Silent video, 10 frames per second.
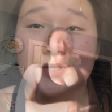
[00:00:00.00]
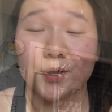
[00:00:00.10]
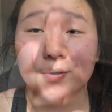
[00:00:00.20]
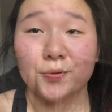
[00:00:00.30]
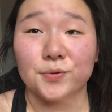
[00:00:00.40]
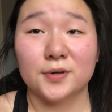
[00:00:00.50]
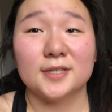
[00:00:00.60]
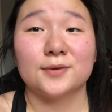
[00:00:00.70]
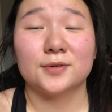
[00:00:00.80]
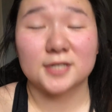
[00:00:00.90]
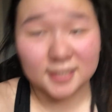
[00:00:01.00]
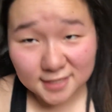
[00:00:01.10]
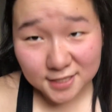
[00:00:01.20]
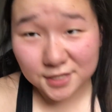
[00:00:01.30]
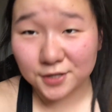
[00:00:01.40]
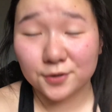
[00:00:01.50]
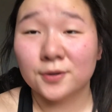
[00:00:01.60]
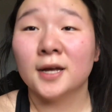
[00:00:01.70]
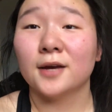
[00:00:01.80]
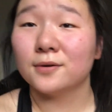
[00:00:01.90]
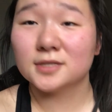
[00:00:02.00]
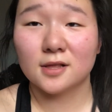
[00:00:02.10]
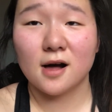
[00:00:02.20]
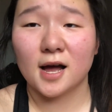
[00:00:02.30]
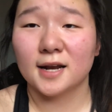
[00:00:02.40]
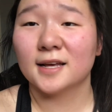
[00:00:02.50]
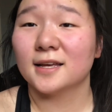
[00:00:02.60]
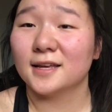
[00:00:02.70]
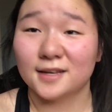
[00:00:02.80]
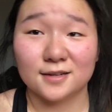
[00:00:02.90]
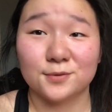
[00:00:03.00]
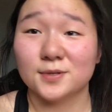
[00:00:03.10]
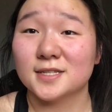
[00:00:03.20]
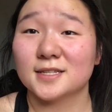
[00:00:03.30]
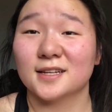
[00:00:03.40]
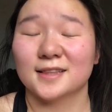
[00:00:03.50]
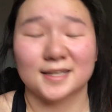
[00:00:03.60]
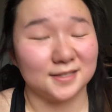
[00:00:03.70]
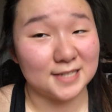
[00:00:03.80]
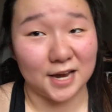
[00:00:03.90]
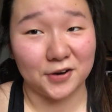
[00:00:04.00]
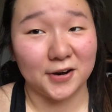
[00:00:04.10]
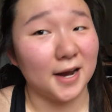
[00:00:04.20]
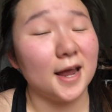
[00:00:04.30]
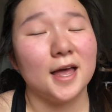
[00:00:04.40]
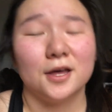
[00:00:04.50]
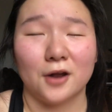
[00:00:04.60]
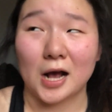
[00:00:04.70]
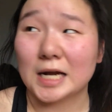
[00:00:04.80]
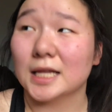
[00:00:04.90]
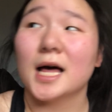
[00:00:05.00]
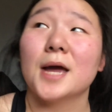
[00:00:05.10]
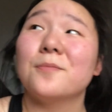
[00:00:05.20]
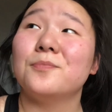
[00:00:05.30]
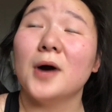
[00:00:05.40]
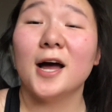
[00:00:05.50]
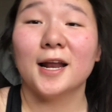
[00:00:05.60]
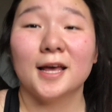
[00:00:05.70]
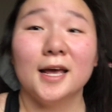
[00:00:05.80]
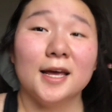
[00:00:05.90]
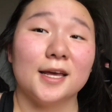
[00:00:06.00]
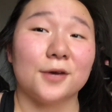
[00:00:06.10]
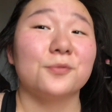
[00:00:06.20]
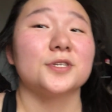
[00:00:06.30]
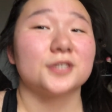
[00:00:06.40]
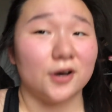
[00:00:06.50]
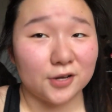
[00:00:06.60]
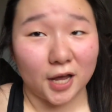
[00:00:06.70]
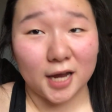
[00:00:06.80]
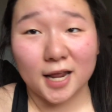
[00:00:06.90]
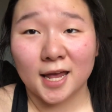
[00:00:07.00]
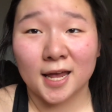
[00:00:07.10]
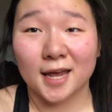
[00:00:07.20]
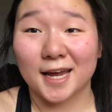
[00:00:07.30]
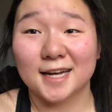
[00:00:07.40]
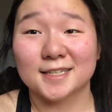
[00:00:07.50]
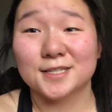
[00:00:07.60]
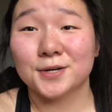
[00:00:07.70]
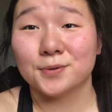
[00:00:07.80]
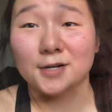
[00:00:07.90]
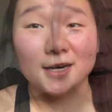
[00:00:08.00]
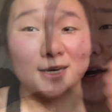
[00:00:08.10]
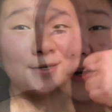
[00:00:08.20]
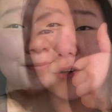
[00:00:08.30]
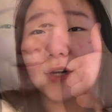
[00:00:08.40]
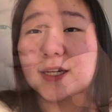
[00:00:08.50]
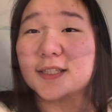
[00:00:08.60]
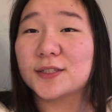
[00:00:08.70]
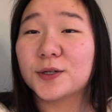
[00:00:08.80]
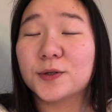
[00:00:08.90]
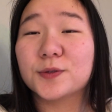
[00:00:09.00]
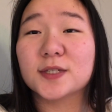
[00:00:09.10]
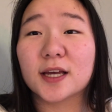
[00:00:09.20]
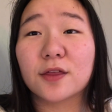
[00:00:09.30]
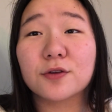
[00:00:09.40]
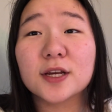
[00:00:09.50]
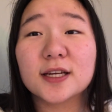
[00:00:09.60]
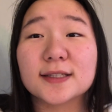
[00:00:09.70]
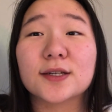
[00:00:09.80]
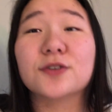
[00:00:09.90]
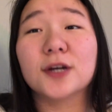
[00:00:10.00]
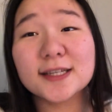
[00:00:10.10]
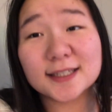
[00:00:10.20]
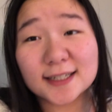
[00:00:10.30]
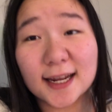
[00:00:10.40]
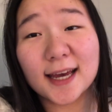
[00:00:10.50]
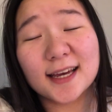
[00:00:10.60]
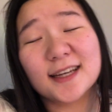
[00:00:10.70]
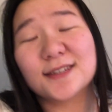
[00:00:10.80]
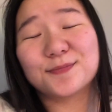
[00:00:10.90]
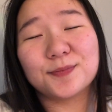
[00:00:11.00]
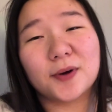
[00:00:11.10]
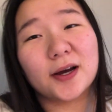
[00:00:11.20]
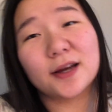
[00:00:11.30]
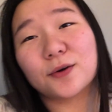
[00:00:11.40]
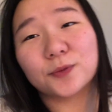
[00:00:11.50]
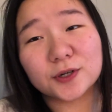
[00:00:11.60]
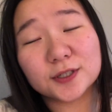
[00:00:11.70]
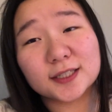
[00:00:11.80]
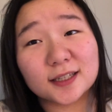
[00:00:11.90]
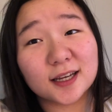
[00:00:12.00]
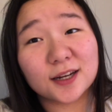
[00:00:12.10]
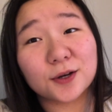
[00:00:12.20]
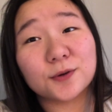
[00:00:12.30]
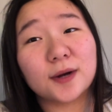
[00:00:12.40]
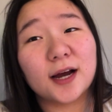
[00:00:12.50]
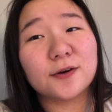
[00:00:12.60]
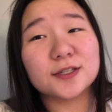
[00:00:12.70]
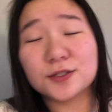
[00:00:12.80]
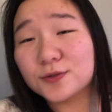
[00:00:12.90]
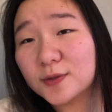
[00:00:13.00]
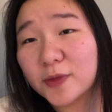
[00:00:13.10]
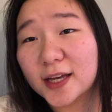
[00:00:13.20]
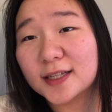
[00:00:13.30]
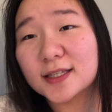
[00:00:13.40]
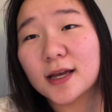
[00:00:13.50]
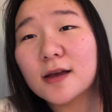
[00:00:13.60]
So we're done day two. It was a lot. HIIT was a little tiring, not gonna lie, but it was all good, and we're done. So day three is a rest day, but we're still gonna go out and do some things.